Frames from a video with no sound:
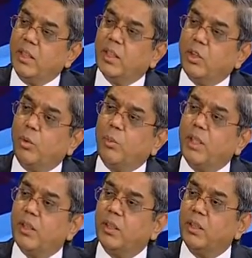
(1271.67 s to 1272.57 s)

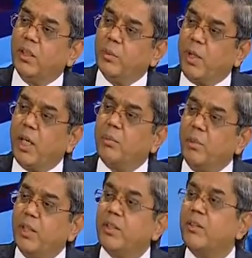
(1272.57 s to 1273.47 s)
economic
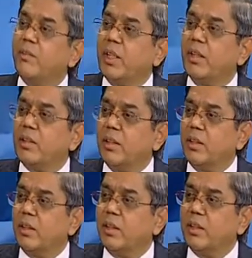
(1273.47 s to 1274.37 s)
departments, we can
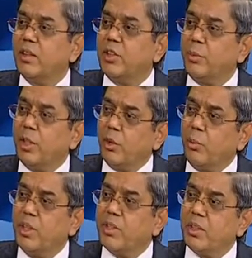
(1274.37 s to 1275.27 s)
say, the chief
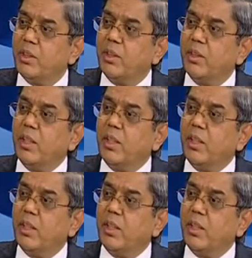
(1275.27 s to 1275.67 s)
economist,